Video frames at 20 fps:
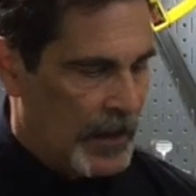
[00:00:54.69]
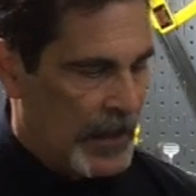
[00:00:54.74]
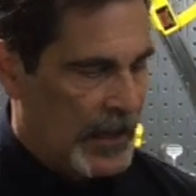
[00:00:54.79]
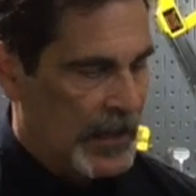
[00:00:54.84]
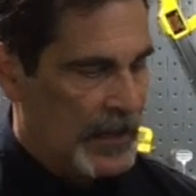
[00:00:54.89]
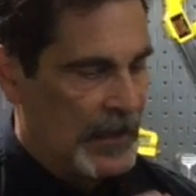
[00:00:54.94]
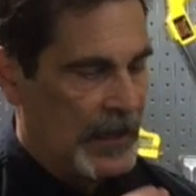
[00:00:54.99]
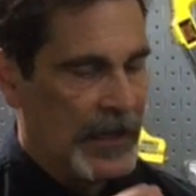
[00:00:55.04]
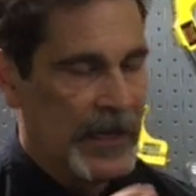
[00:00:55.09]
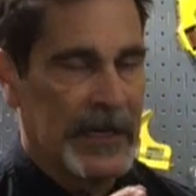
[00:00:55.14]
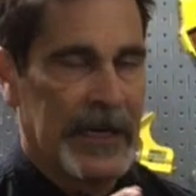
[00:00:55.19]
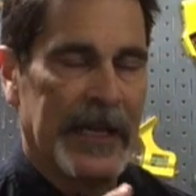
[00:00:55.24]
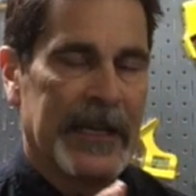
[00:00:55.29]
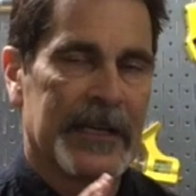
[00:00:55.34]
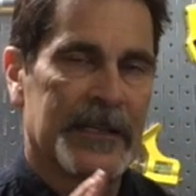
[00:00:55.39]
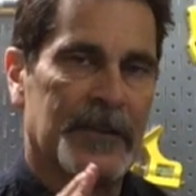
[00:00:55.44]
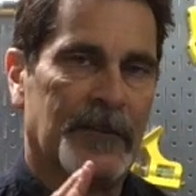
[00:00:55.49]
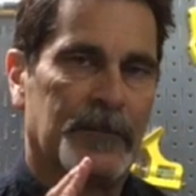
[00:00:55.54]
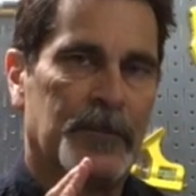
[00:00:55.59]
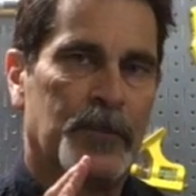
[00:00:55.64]
It
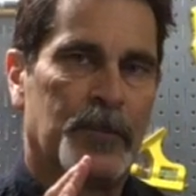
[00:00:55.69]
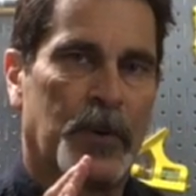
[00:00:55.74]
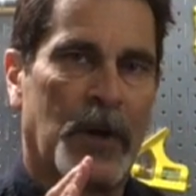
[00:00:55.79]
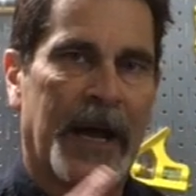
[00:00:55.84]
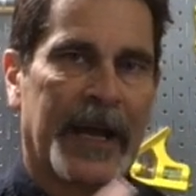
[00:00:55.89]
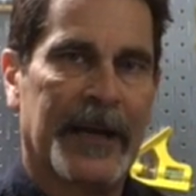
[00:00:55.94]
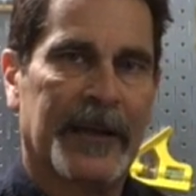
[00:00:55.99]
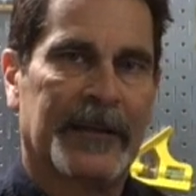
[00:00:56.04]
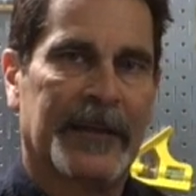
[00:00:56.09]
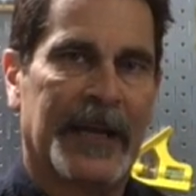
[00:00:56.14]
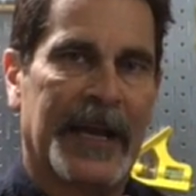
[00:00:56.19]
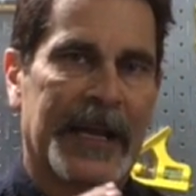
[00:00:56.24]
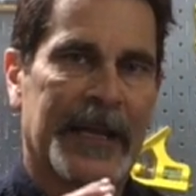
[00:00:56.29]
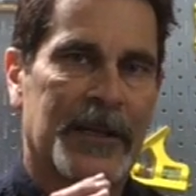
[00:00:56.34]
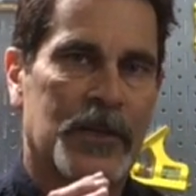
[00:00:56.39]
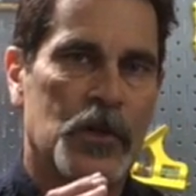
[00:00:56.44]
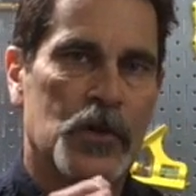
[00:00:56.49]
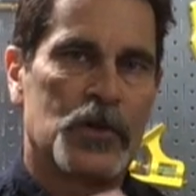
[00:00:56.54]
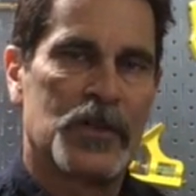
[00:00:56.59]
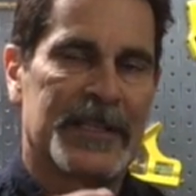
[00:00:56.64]
is a product that
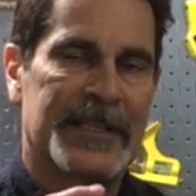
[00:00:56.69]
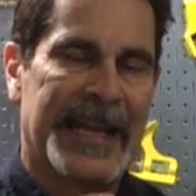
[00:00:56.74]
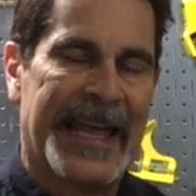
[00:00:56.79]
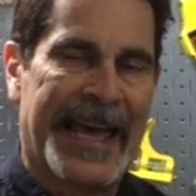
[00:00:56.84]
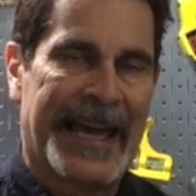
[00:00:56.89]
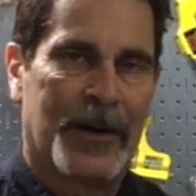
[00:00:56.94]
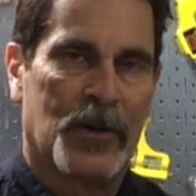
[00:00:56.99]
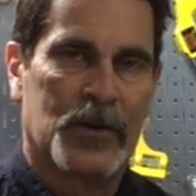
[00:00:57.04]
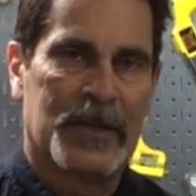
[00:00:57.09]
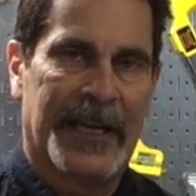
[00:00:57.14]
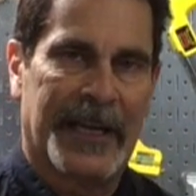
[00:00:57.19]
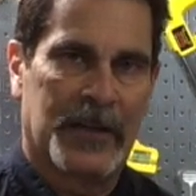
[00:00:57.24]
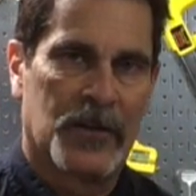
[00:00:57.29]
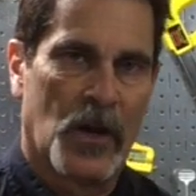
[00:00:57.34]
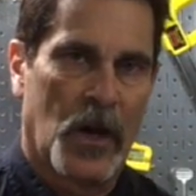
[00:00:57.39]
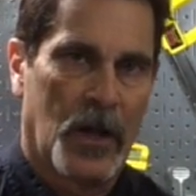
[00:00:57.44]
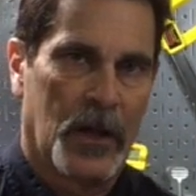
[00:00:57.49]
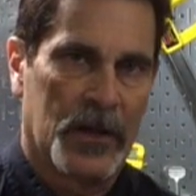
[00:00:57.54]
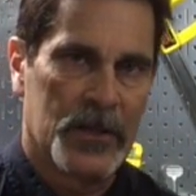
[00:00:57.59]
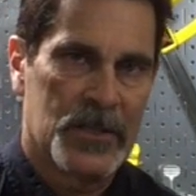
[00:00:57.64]
uses
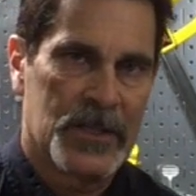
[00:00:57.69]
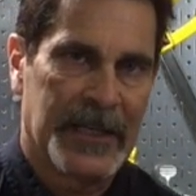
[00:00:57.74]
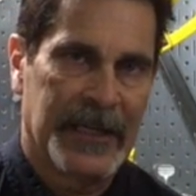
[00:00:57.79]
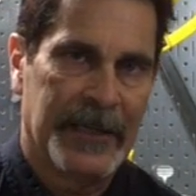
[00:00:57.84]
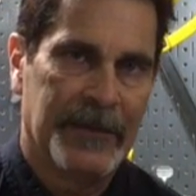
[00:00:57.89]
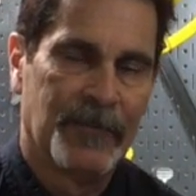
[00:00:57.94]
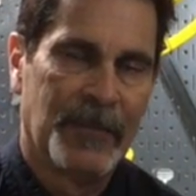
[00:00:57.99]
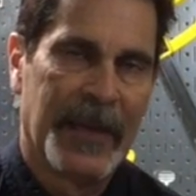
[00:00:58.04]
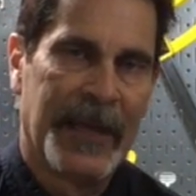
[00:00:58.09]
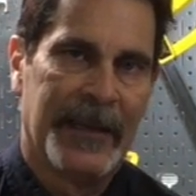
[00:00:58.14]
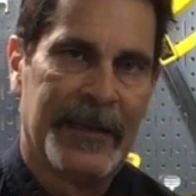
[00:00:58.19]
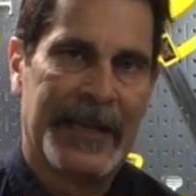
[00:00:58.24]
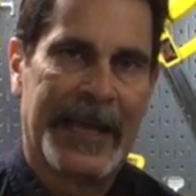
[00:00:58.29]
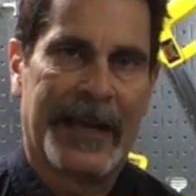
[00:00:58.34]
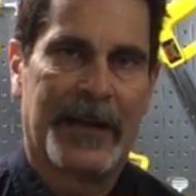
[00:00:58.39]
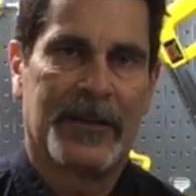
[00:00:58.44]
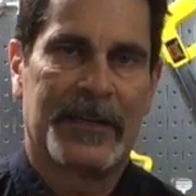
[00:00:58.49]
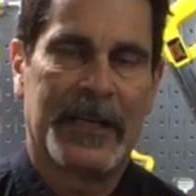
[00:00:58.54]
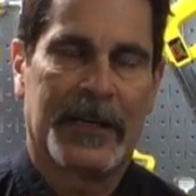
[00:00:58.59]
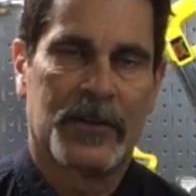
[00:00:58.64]
nanotechnology.
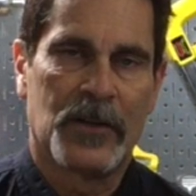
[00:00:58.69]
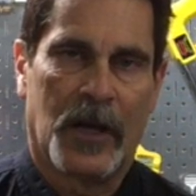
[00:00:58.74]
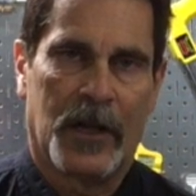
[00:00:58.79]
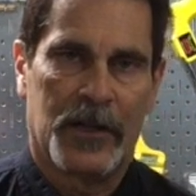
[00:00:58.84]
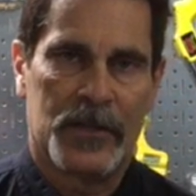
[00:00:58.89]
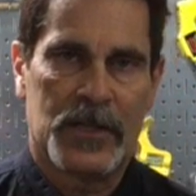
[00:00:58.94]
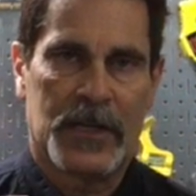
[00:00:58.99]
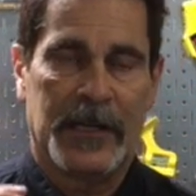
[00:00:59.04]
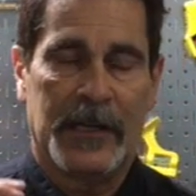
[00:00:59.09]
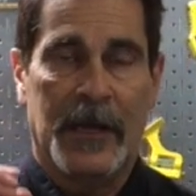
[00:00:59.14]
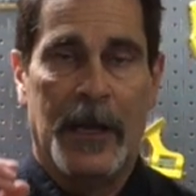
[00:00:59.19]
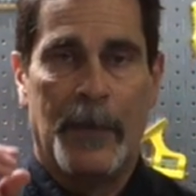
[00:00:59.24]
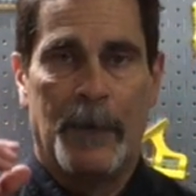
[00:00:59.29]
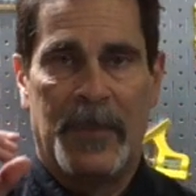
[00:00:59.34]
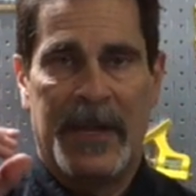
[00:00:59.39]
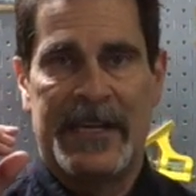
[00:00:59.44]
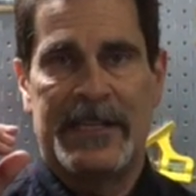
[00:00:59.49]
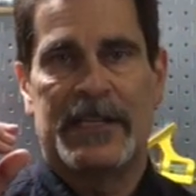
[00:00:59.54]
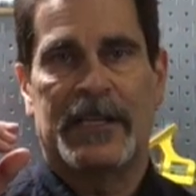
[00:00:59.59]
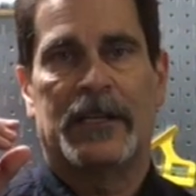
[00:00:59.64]
Nanotechnology
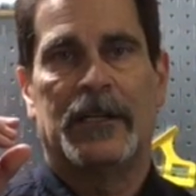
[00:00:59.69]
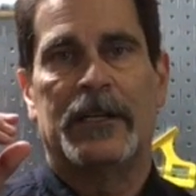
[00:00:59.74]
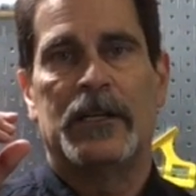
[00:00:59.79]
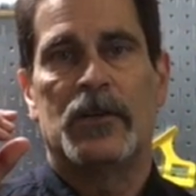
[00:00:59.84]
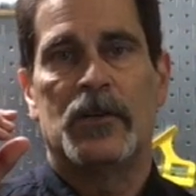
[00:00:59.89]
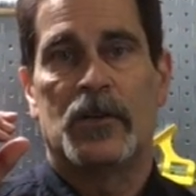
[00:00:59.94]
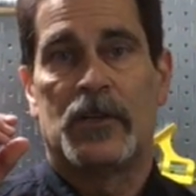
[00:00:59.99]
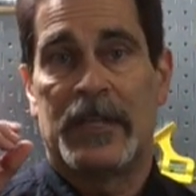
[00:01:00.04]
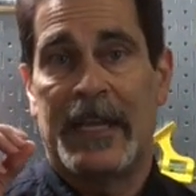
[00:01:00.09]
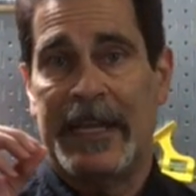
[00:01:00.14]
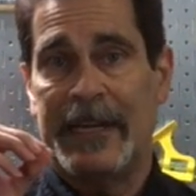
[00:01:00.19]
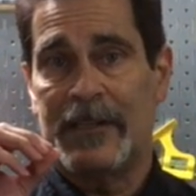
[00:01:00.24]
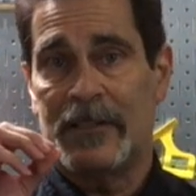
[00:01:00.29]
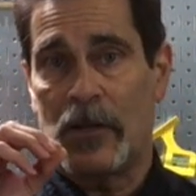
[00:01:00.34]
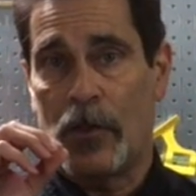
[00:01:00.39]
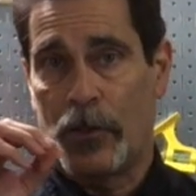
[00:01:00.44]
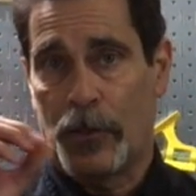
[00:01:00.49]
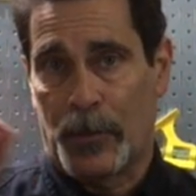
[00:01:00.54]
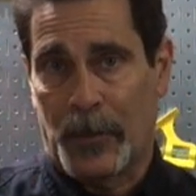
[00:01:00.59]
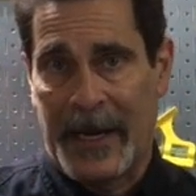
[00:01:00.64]
basically takes
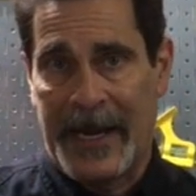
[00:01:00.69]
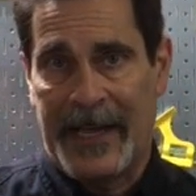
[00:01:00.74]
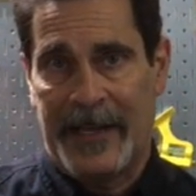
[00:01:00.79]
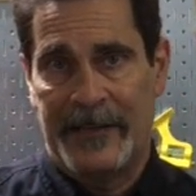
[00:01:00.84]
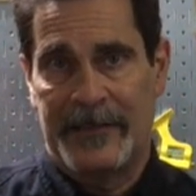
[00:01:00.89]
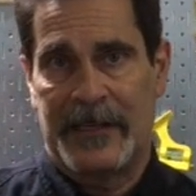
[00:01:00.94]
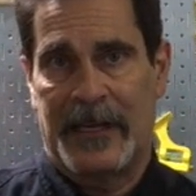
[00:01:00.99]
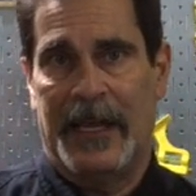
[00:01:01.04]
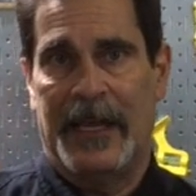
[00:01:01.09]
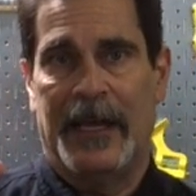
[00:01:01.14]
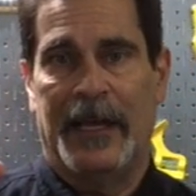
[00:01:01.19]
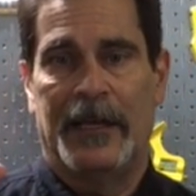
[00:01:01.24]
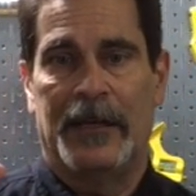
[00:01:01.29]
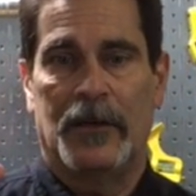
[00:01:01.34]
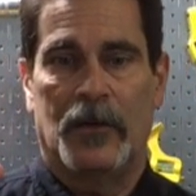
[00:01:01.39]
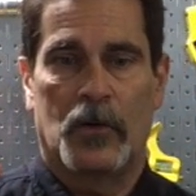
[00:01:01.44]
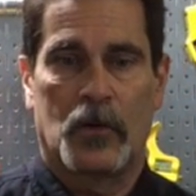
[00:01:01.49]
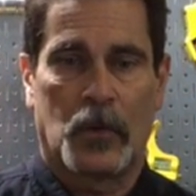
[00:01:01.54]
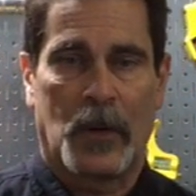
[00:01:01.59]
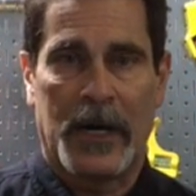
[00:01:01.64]
threads and
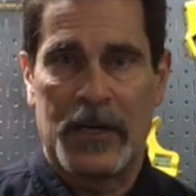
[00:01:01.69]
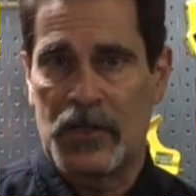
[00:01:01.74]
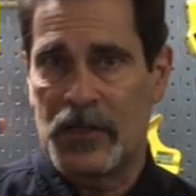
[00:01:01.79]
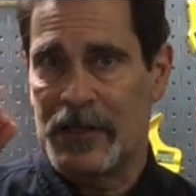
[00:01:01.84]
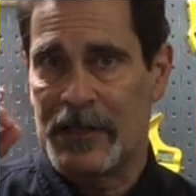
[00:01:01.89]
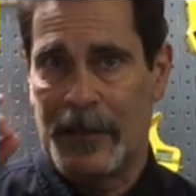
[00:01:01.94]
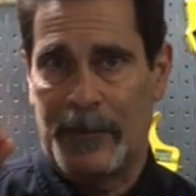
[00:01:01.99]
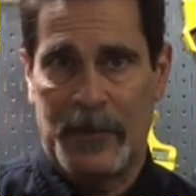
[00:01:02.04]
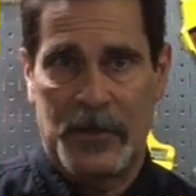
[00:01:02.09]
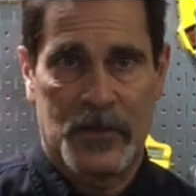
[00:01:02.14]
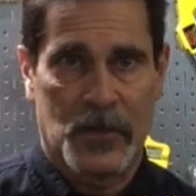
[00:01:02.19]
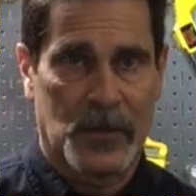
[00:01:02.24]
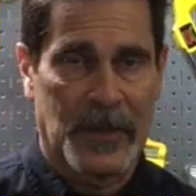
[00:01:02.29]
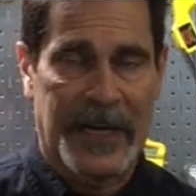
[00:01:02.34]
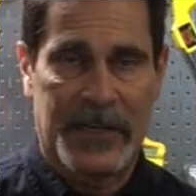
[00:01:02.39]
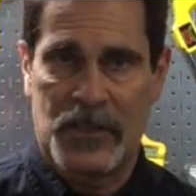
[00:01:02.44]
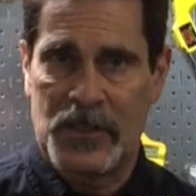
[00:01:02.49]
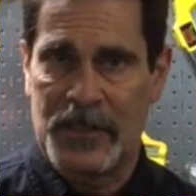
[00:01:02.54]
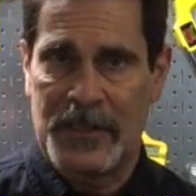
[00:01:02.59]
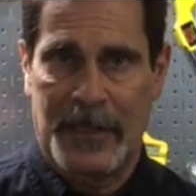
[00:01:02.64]
crushes them and
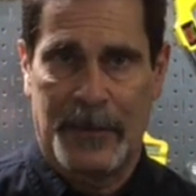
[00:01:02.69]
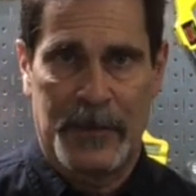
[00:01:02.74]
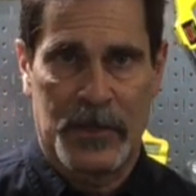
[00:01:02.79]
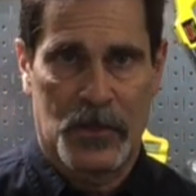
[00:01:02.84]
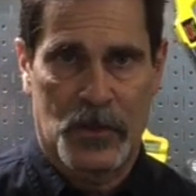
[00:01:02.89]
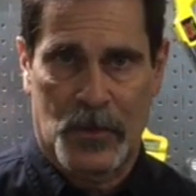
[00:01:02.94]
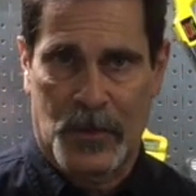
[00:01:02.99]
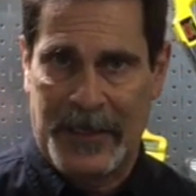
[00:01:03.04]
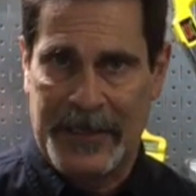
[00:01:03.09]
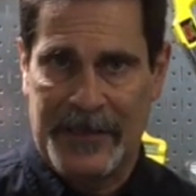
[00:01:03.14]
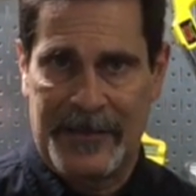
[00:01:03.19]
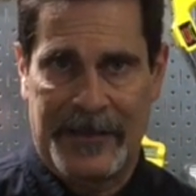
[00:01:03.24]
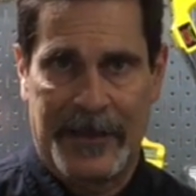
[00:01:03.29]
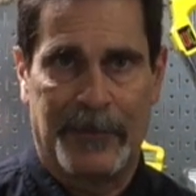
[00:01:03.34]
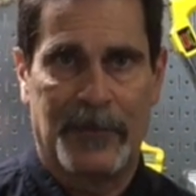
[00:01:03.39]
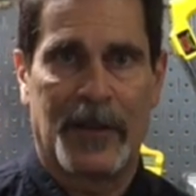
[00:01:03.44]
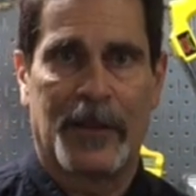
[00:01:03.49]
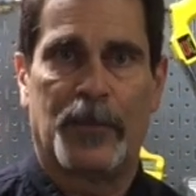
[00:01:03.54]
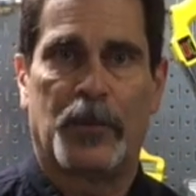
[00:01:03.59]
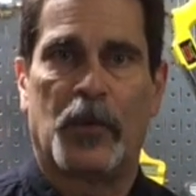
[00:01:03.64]
stretches them and shrinks
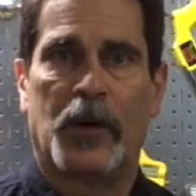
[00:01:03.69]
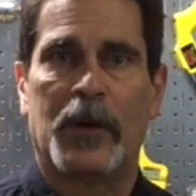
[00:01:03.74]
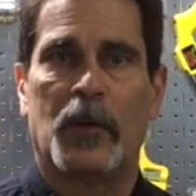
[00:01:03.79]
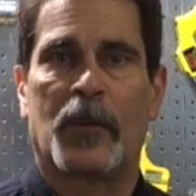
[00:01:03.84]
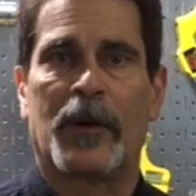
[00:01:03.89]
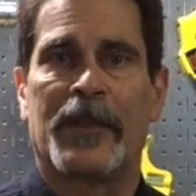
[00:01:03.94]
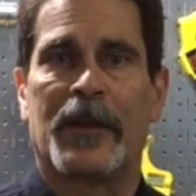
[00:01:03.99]
them to the point